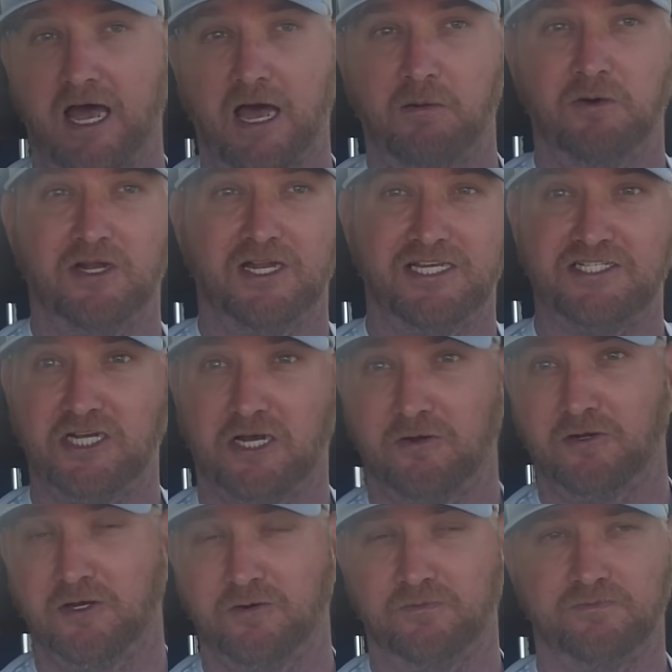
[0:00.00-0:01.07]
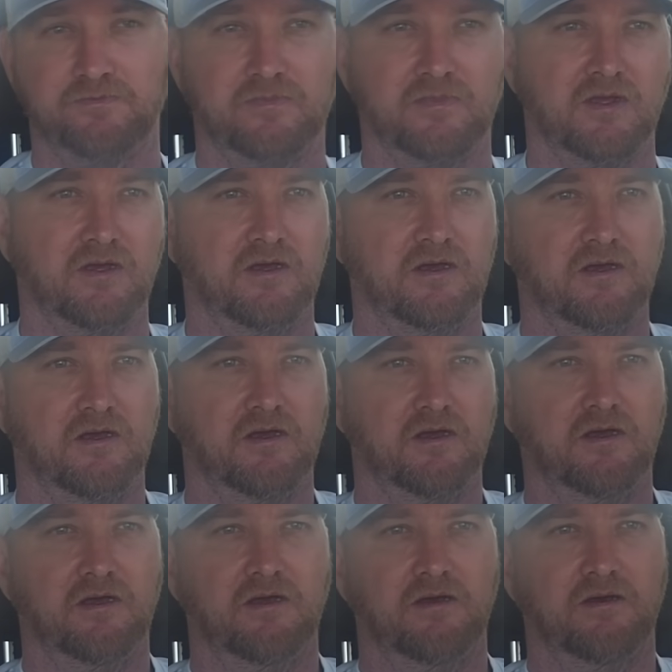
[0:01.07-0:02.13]
I will let y'all know.
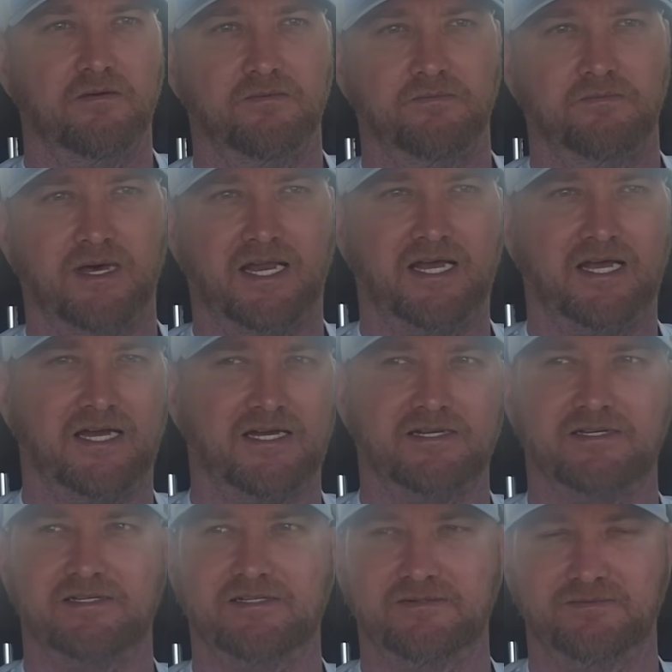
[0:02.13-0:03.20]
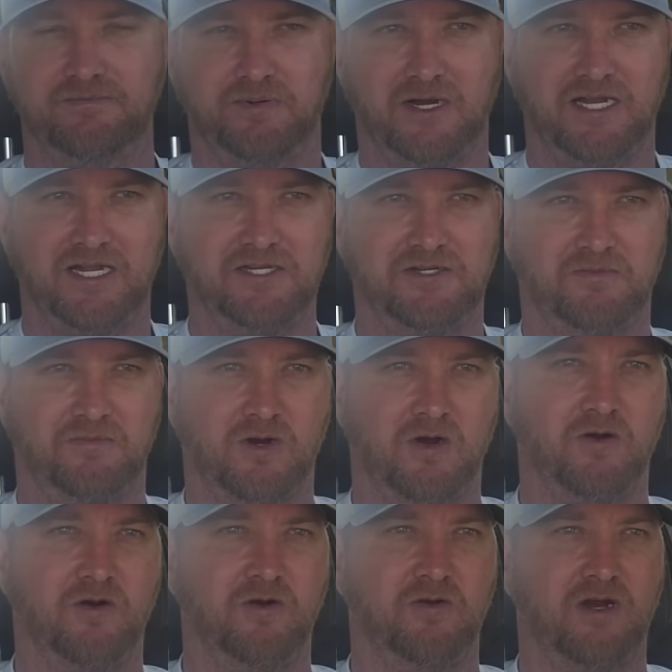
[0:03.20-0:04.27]
But uh, probably
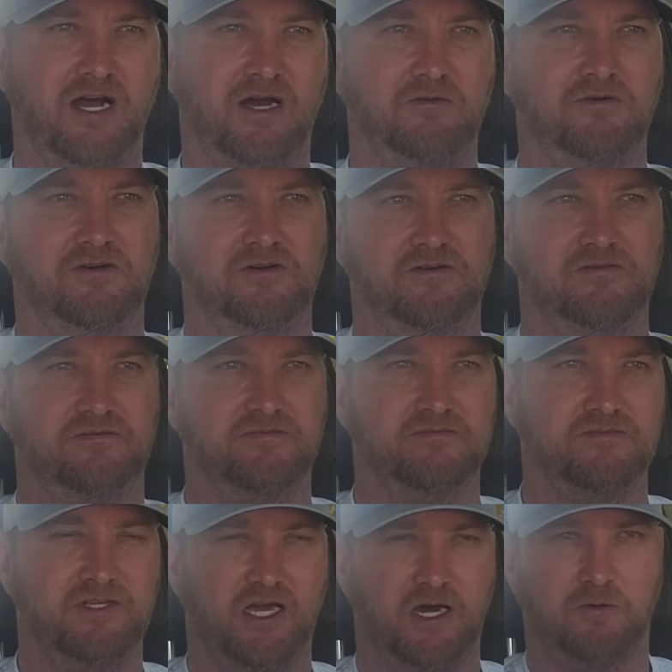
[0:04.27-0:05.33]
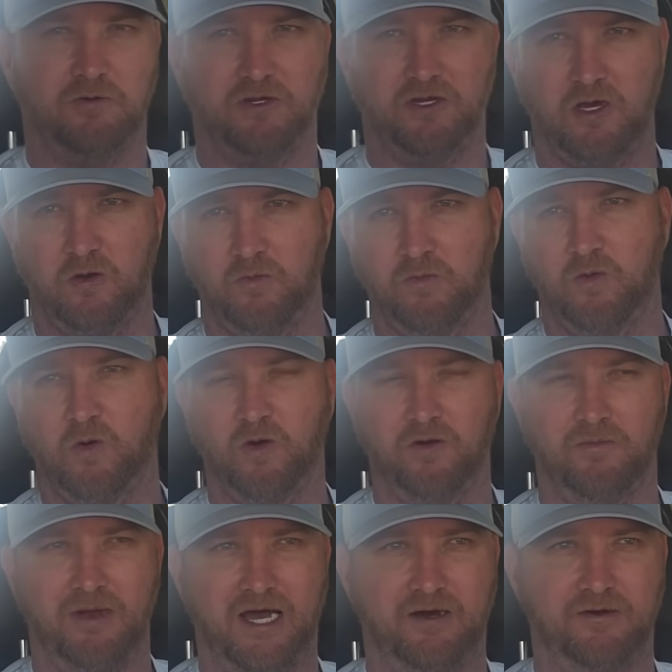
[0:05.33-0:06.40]
tomorrow I will, y'all will know more
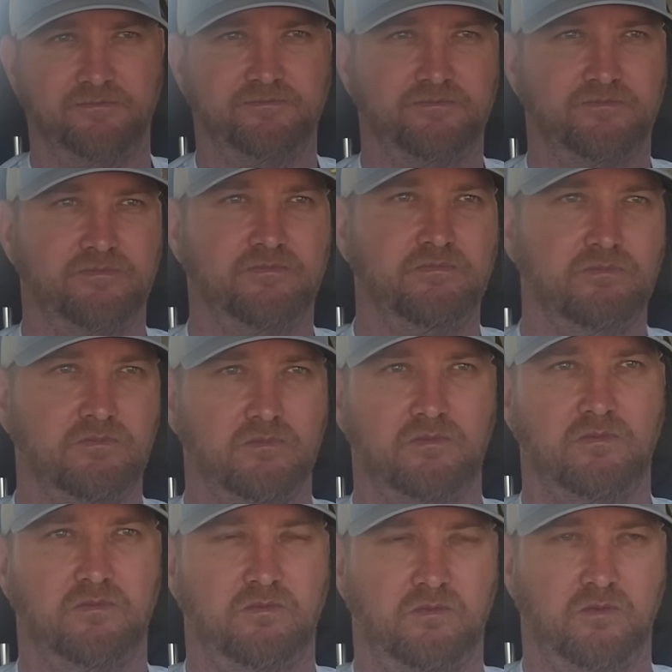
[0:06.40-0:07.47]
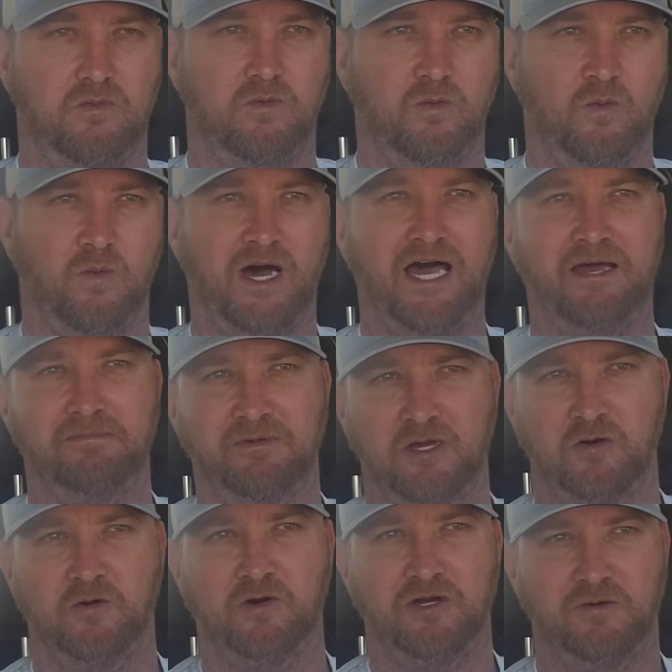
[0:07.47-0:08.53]
about why I'm
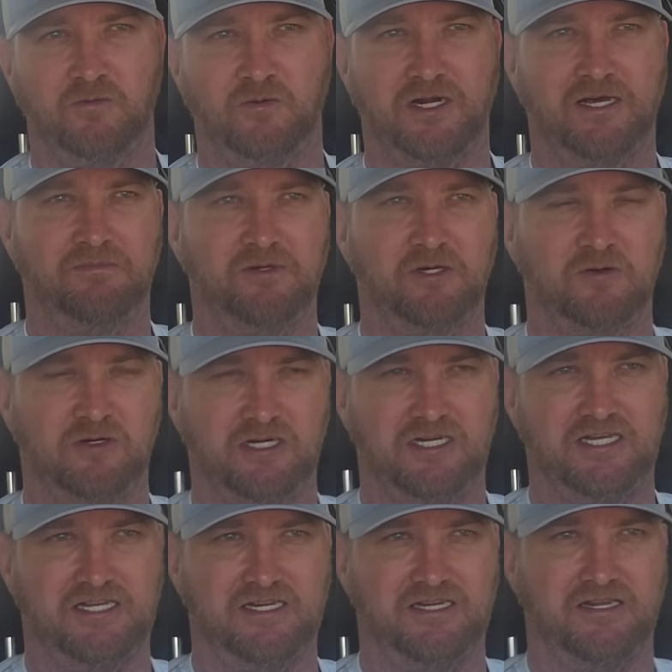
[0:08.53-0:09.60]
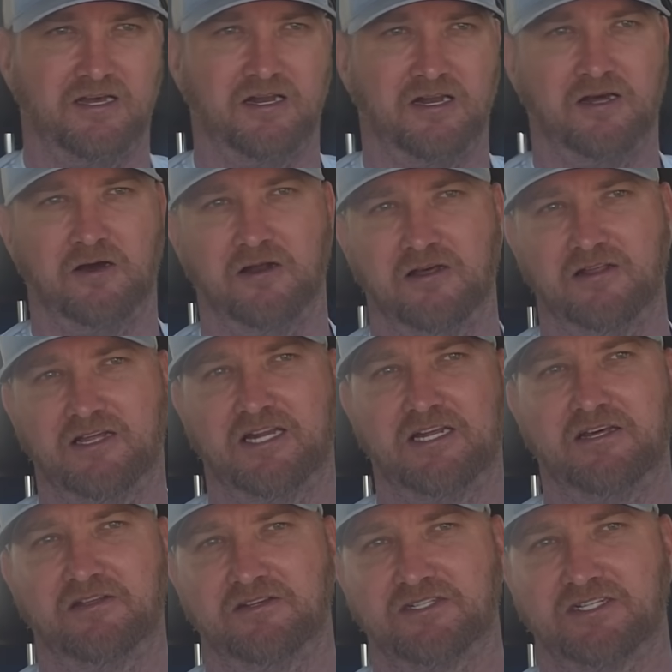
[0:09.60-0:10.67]
going and what I'm doing and, and all of that
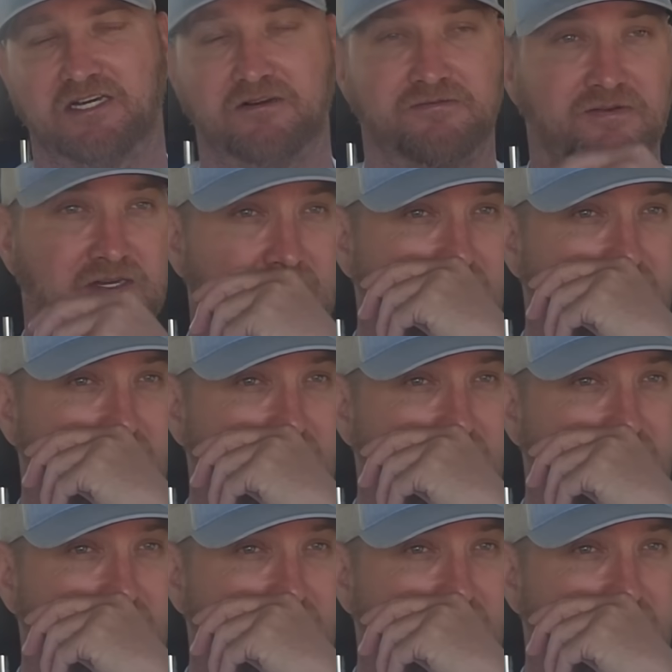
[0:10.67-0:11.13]
other stuff.